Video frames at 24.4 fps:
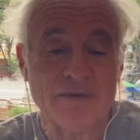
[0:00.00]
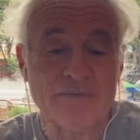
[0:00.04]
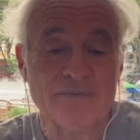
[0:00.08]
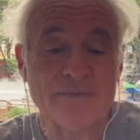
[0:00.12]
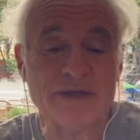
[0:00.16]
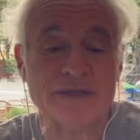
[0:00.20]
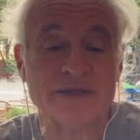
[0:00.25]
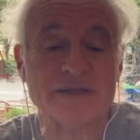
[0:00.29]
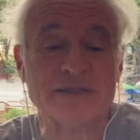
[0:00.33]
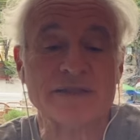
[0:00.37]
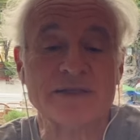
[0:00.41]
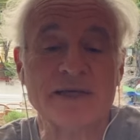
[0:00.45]

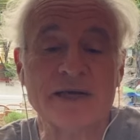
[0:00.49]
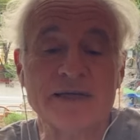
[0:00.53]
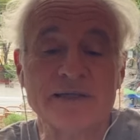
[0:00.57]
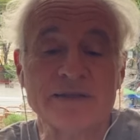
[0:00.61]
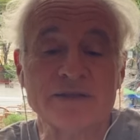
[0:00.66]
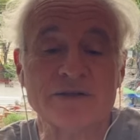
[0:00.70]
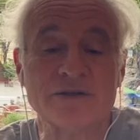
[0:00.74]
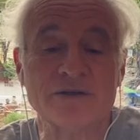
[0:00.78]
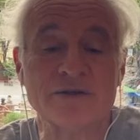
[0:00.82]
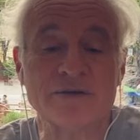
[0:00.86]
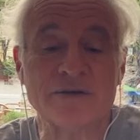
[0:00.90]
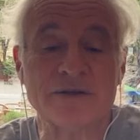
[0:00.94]
Ms.
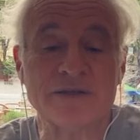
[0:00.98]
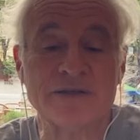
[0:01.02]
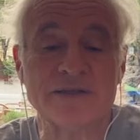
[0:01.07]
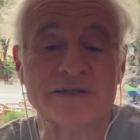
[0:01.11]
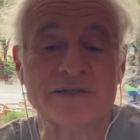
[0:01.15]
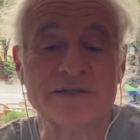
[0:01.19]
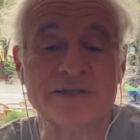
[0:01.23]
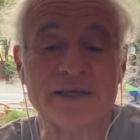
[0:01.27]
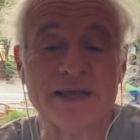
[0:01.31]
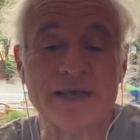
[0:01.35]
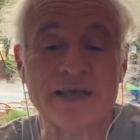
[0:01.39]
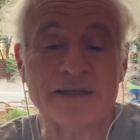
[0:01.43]
Traisuree
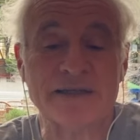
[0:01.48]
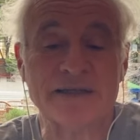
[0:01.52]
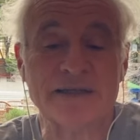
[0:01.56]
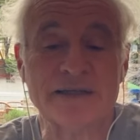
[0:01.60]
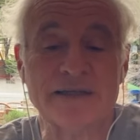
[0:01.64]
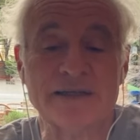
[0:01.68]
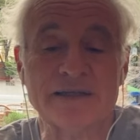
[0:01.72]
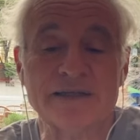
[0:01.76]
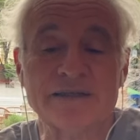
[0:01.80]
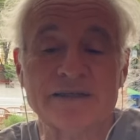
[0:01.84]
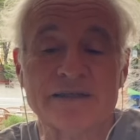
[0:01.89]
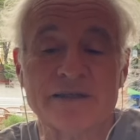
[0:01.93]
said
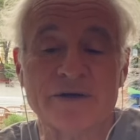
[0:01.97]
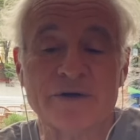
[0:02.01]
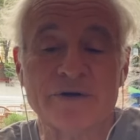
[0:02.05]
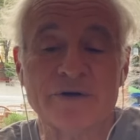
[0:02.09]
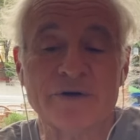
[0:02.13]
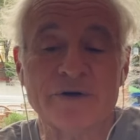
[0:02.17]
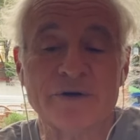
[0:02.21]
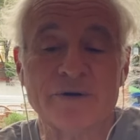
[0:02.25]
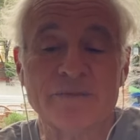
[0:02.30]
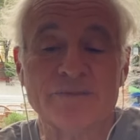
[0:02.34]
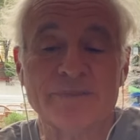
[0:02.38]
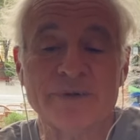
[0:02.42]

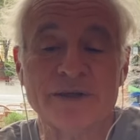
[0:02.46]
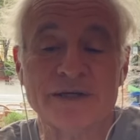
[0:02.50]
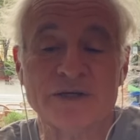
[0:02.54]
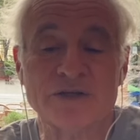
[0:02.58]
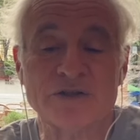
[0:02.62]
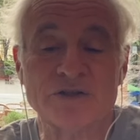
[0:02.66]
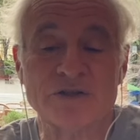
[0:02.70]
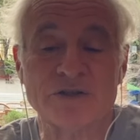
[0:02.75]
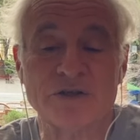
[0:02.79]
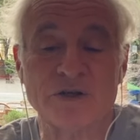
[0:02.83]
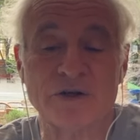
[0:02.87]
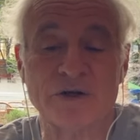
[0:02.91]
Interior
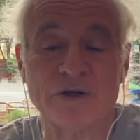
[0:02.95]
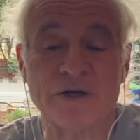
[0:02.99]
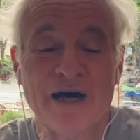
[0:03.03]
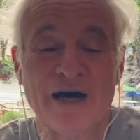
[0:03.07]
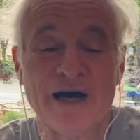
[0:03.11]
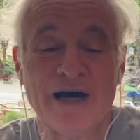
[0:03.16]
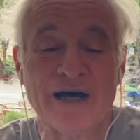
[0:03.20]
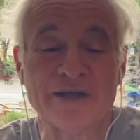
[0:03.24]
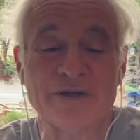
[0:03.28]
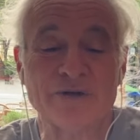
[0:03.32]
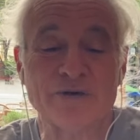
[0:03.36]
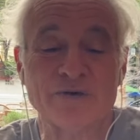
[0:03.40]
Minister
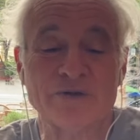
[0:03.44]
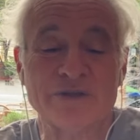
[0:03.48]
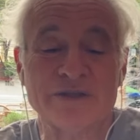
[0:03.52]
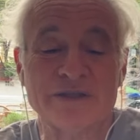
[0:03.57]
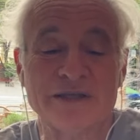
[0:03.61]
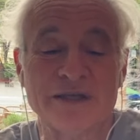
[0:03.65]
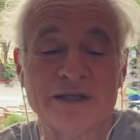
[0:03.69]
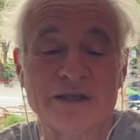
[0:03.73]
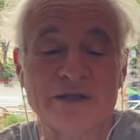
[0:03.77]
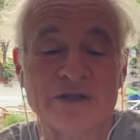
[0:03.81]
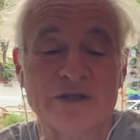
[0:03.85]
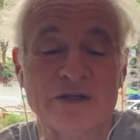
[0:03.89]

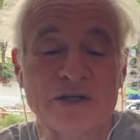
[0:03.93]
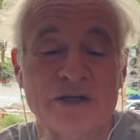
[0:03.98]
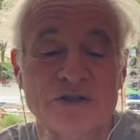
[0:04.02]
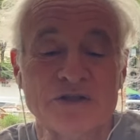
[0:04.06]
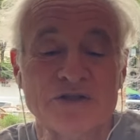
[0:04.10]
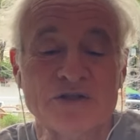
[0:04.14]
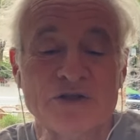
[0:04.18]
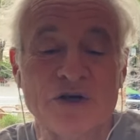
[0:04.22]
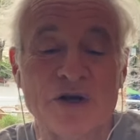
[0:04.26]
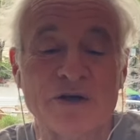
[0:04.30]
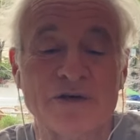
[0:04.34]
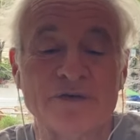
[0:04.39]
Anutin
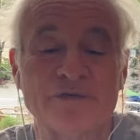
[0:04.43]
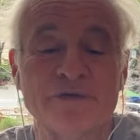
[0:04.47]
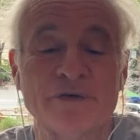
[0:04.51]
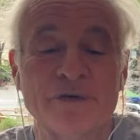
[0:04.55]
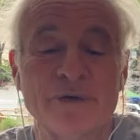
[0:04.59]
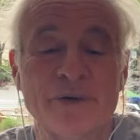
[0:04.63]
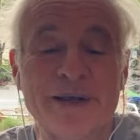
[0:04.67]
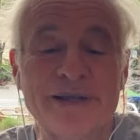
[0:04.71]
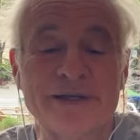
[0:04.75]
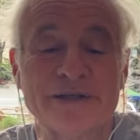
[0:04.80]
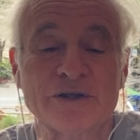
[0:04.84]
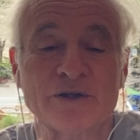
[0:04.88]

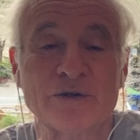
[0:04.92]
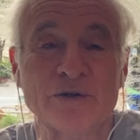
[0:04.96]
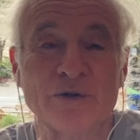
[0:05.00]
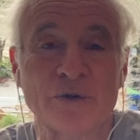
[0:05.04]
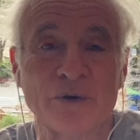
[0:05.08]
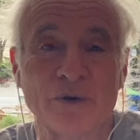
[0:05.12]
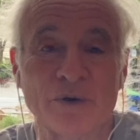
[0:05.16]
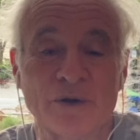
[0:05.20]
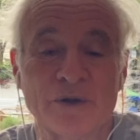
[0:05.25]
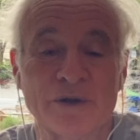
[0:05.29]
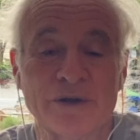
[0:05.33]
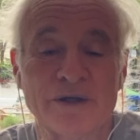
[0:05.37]

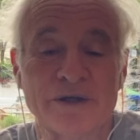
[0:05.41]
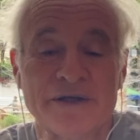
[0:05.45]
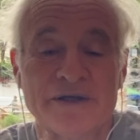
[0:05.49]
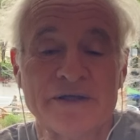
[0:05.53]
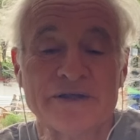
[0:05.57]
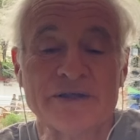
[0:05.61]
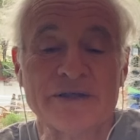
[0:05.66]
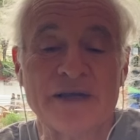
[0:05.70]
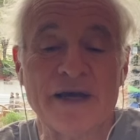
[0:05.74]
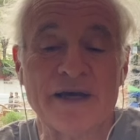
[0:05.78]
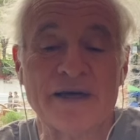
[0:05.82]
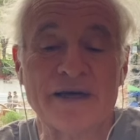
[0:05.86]
Charnvirakul
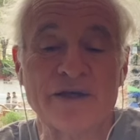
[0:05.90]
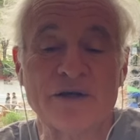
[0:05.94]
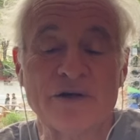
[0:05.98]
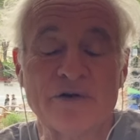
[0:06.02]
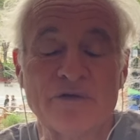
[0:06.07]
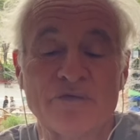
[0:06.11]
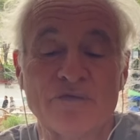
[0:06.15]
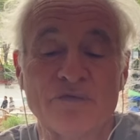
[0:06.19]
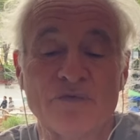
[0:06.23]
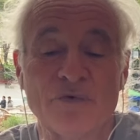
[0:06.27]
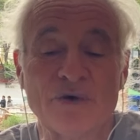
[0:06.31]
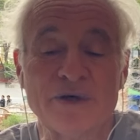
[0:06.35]
signed
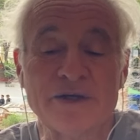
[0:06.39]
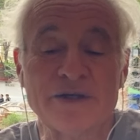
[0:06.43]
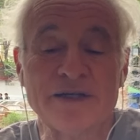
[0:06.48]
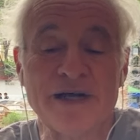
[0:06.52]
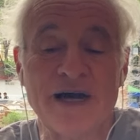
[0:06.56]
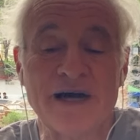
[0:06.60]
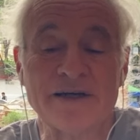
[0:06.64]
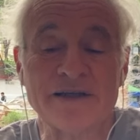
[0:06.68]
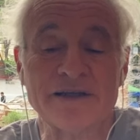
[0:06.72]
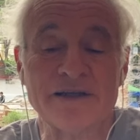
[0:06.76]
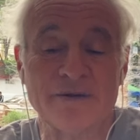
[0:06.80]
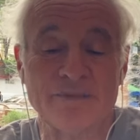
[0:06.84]
four
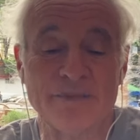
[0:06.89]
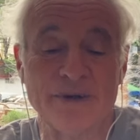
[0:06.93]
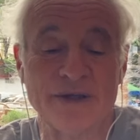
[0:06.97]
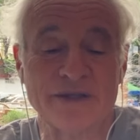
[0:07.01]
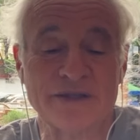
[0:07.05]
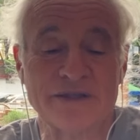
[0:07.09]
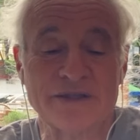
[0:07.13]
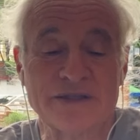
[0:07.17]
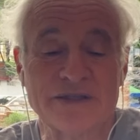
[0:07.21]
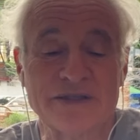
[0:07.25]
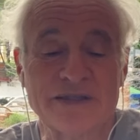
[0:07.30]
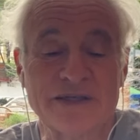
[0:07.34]

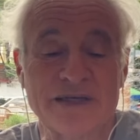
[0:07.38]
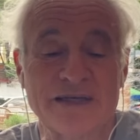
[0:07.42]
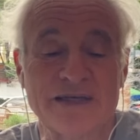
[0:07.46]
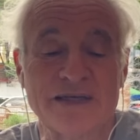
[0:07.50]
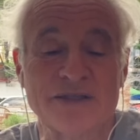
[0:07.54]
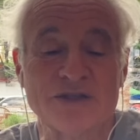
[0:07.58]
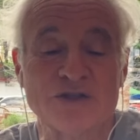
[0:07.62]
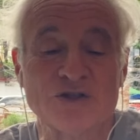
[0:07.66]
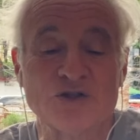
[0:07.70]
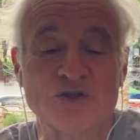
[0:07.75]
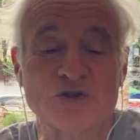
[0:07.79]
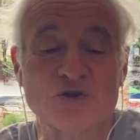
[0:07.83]
documents to
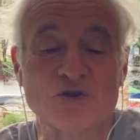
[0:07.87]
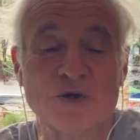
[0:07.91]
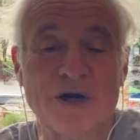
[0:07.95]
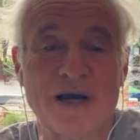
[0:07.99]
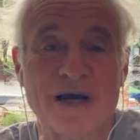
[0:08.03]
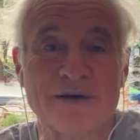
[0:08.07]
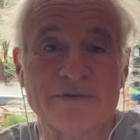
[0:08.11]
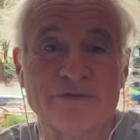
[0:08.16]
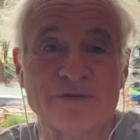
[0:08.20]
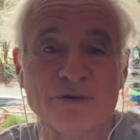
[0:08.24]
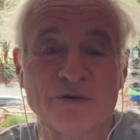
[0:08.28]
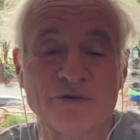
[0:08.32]
ease
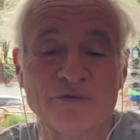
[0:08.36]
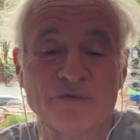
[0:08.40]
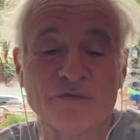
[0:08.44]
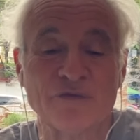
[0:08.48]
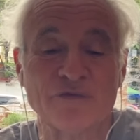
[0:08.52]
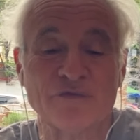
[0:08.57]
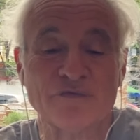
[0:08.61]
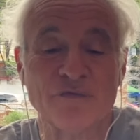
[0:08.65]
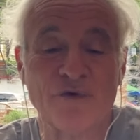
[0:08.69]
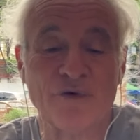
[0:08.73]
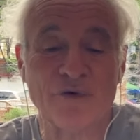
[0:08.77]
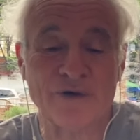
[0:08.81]
travel
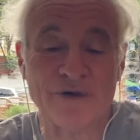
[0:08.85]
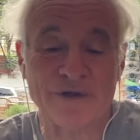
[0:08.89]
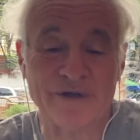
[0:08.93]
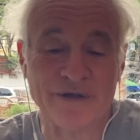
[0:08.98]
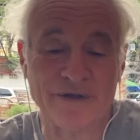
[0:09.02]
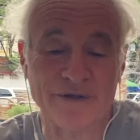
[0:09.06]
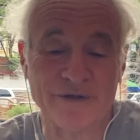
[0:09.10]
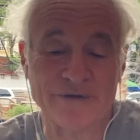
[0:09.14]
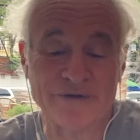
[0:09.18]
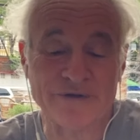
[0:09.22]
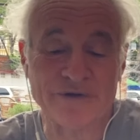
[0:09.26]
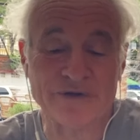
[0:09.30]
for
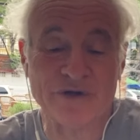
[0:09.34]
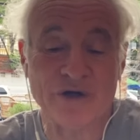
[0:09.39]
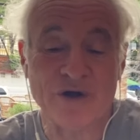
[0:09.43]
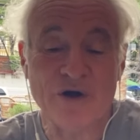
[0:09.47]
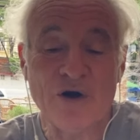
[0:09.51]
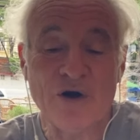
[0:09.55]
foreigners,